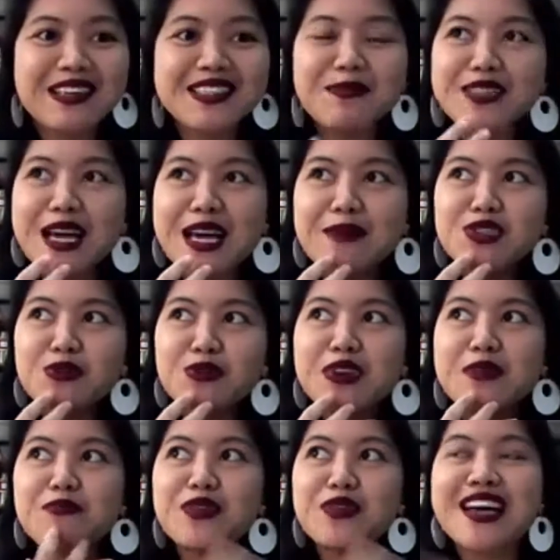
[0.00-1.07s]
Sometimes
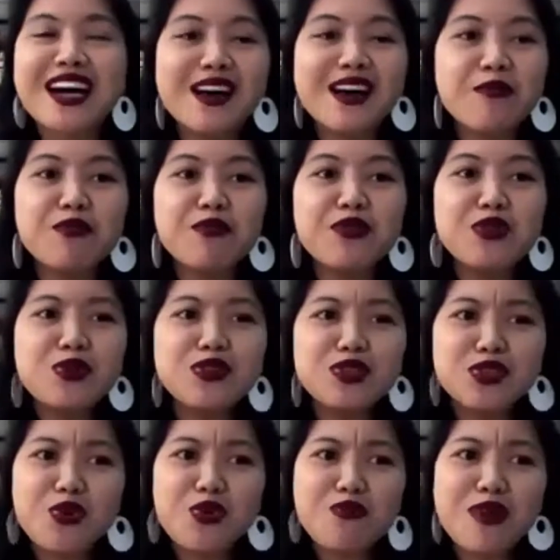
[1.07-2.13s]
we produ- produce
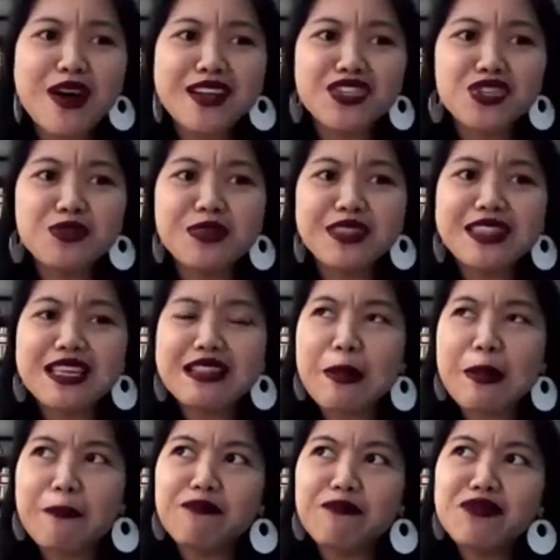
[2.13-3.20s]
so much, but then
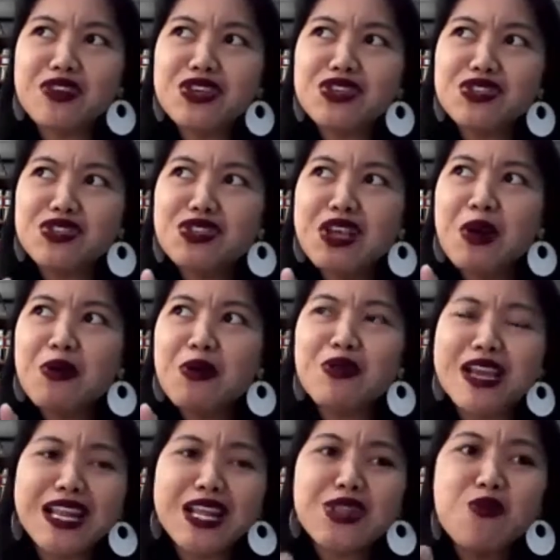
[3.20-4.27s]
there's really
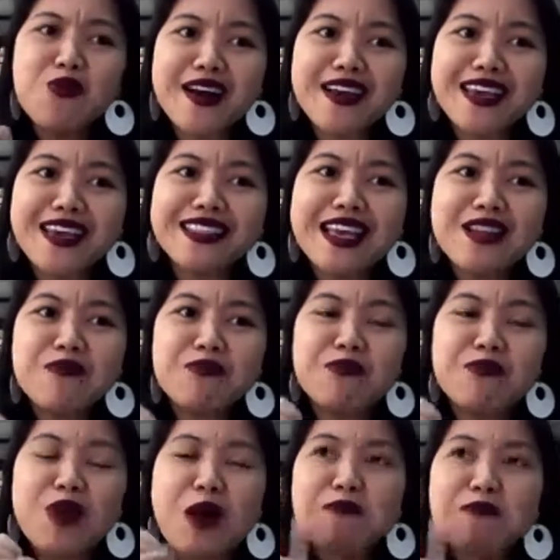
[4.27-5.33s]
no market in
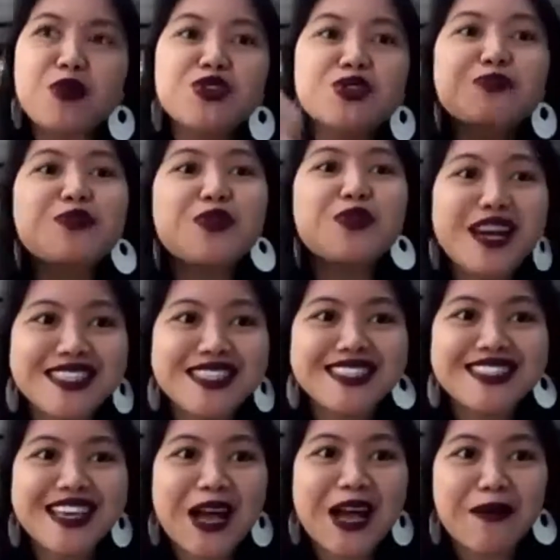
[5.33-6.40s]
post processing
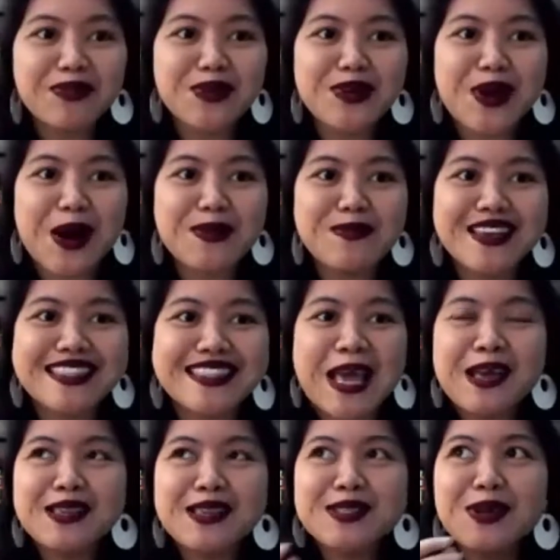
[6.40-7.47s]
after the harvest.
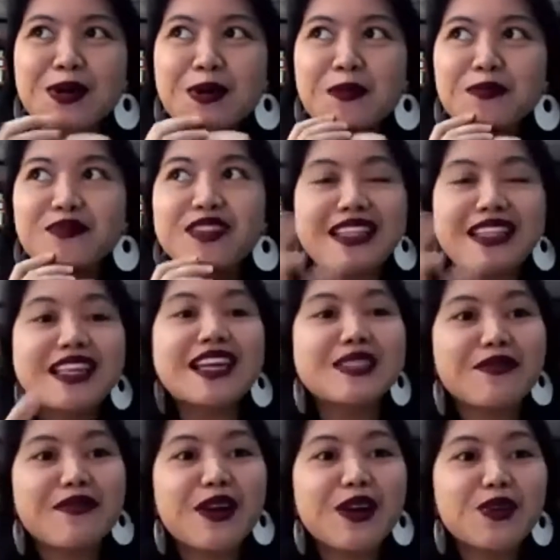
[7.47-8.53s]
So that
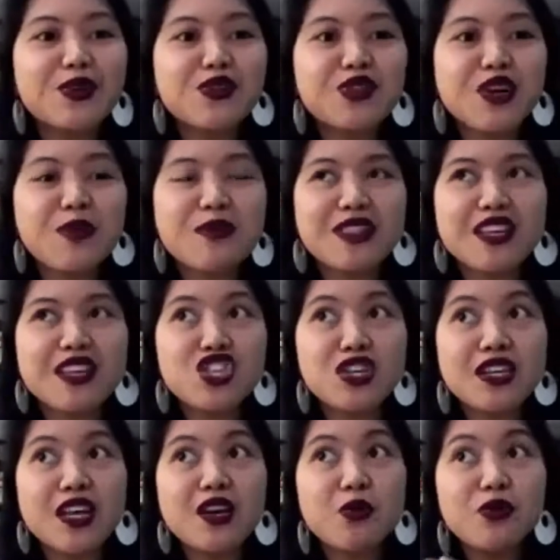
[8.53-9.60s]
is a very good
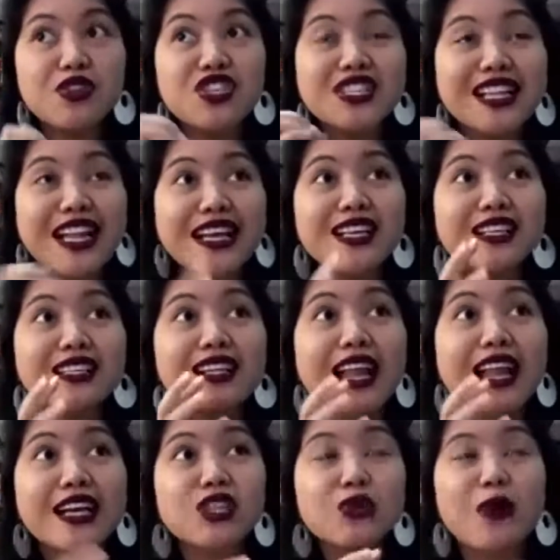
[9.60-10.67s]
recommendation and i would just like,
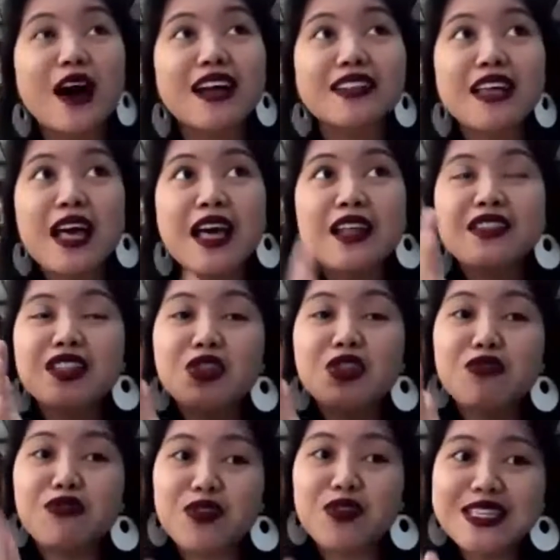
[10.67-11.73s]
like to add that the
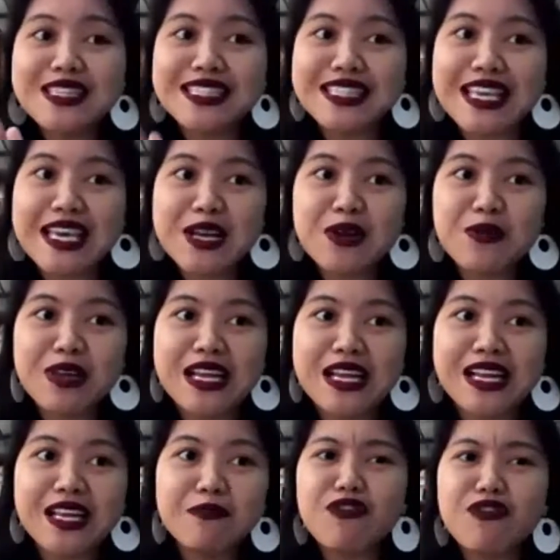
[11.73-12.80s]
first thing really
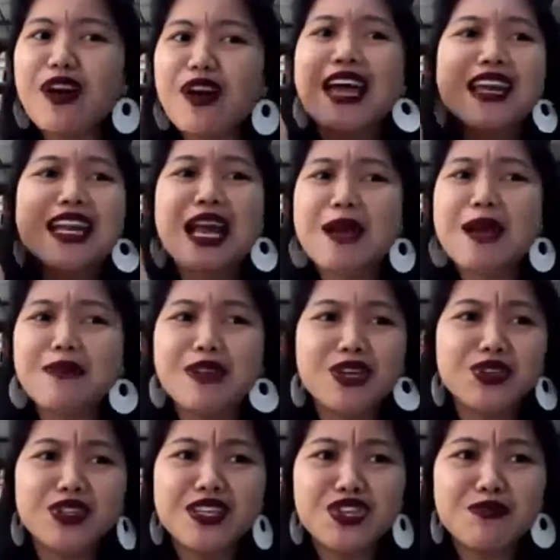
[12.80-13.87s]
before any livelihood
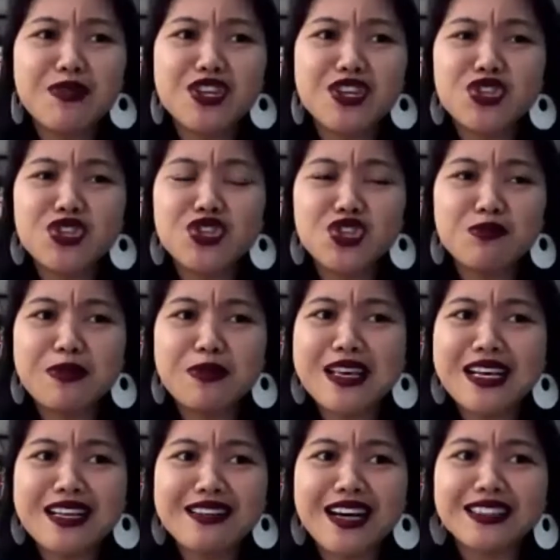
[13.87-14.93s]
intervention should be
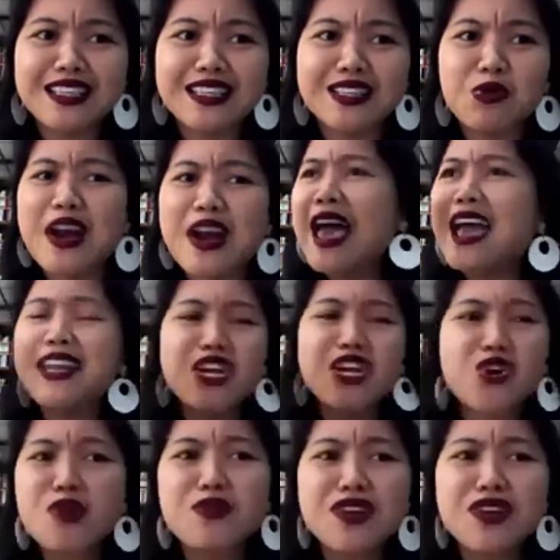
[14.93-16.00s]
conducted or any
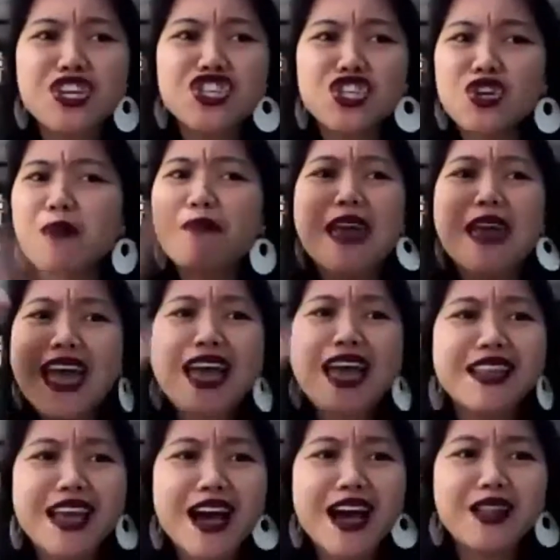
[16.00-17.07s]
incorporation of
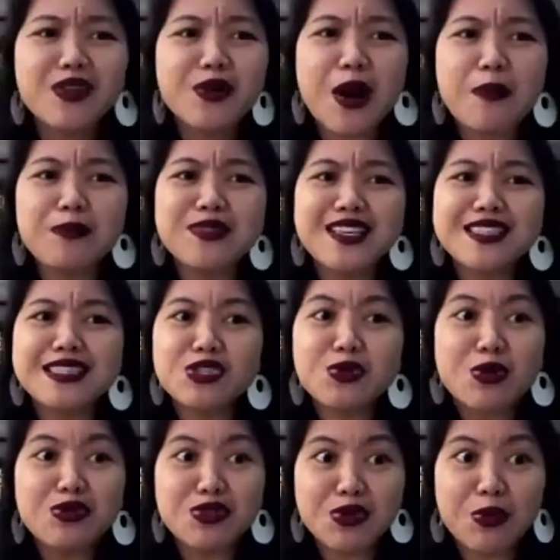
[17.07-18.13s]
any other crops is
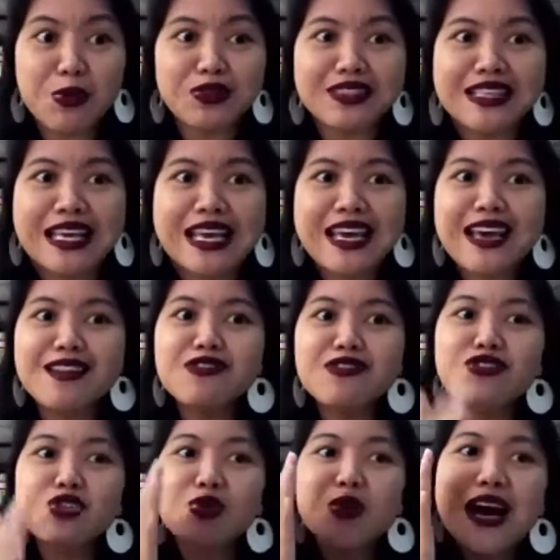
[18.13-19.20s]
to consult
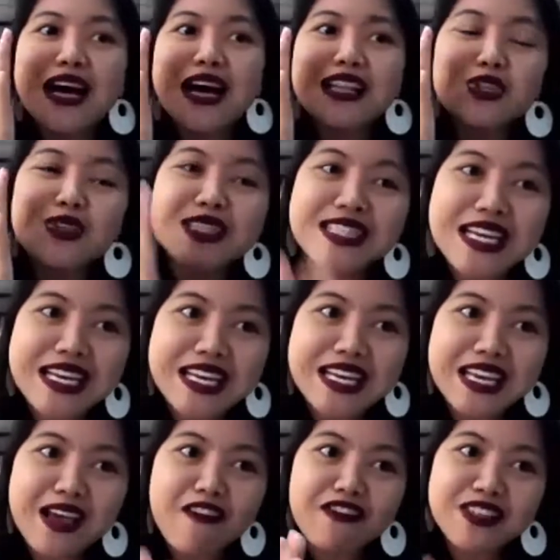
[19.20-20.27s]
and to to
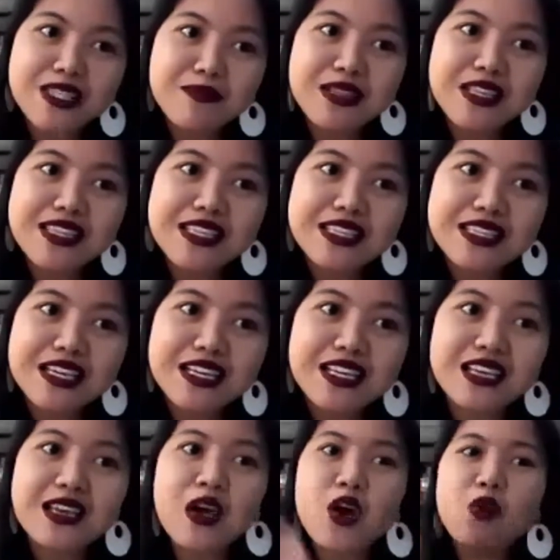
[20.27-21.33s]
study a feasibility
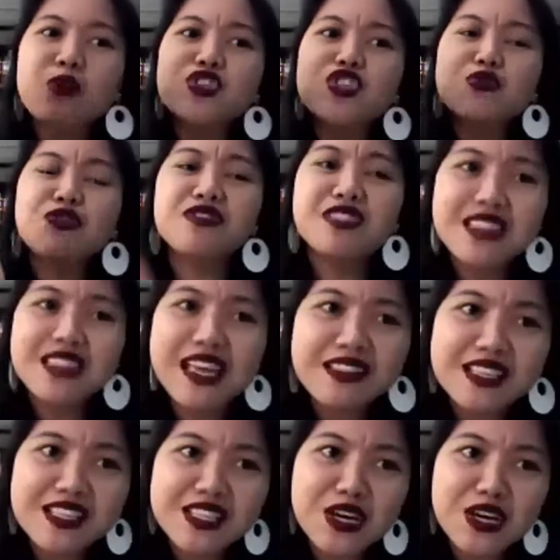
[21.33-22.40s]
study which would d-
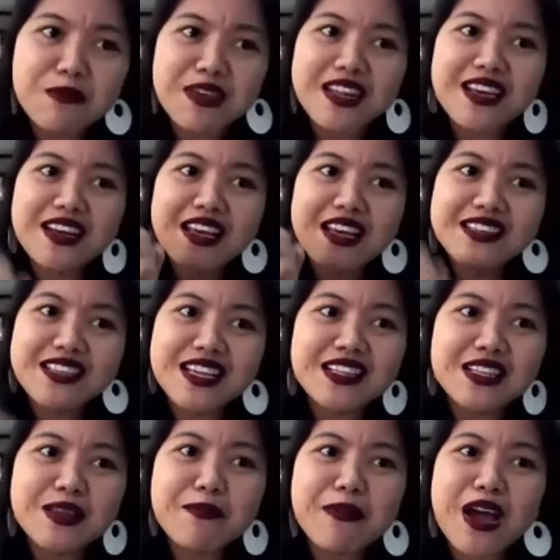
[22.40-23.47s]
determine and
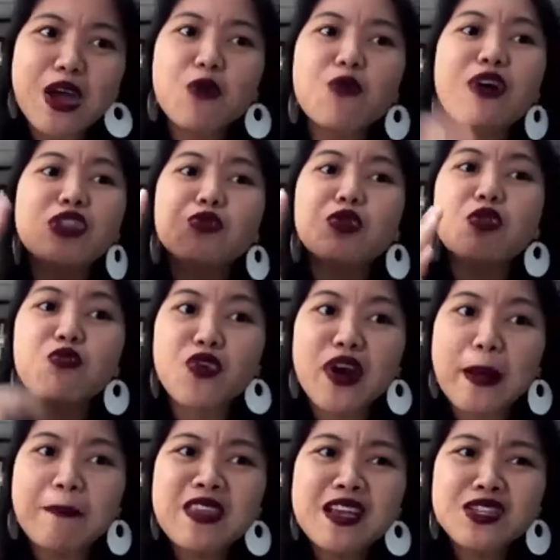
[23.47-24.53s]
identify what will work
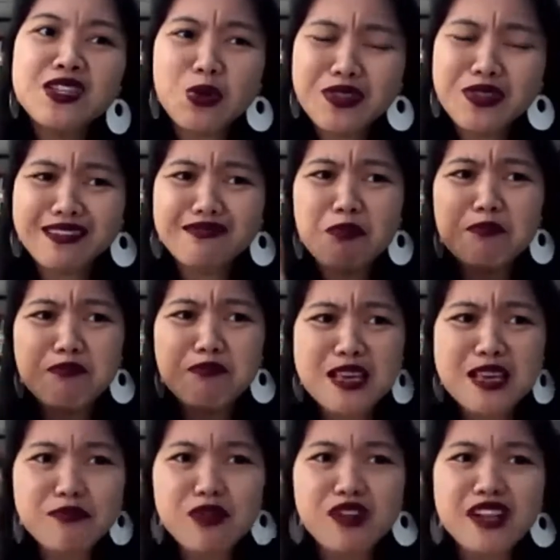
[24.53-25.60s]
so that
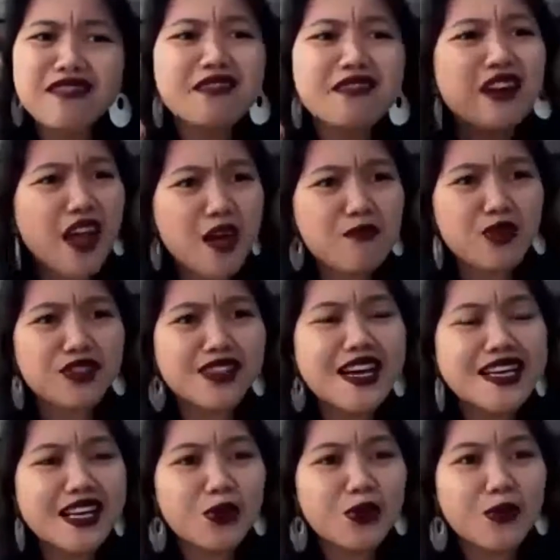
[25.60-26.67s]
people and their effort
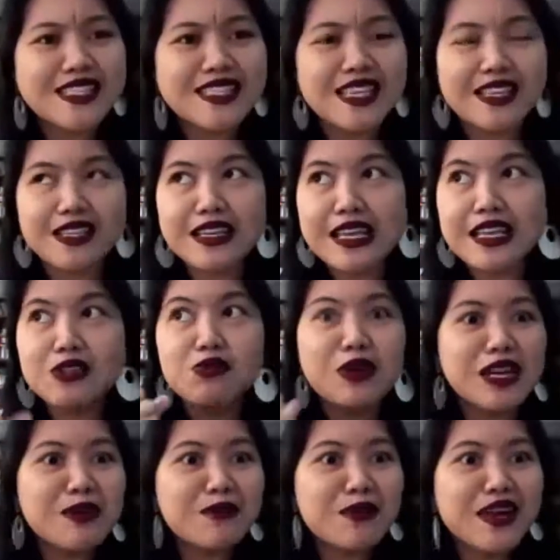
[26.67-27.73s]
are not wasted it
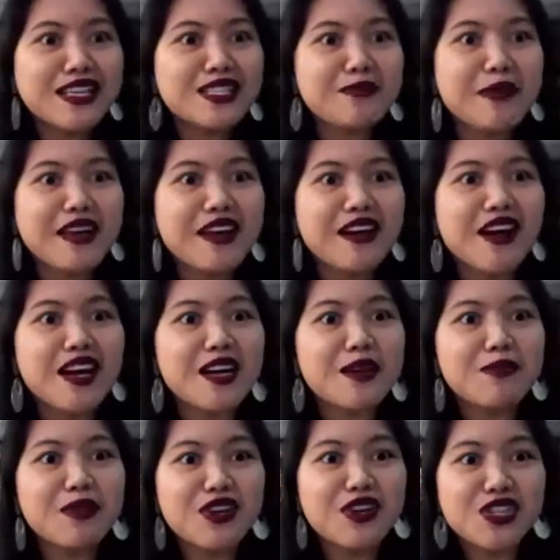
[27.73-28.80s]
really breaks my heart
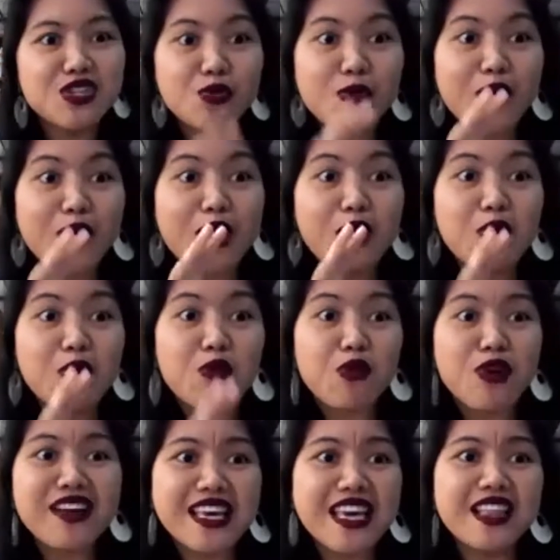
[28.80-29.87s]
because while working in,
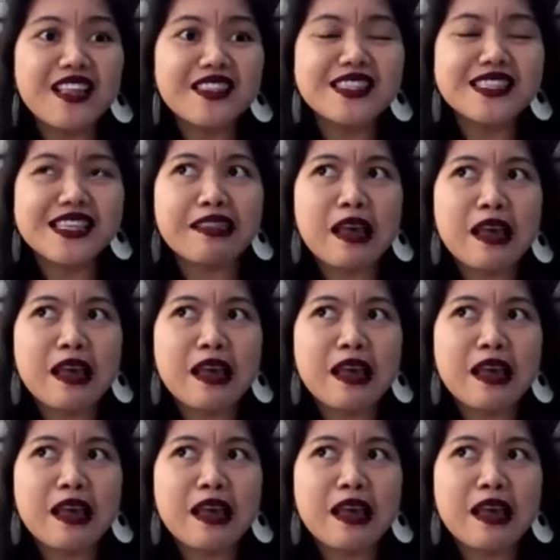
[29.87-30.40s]
in that site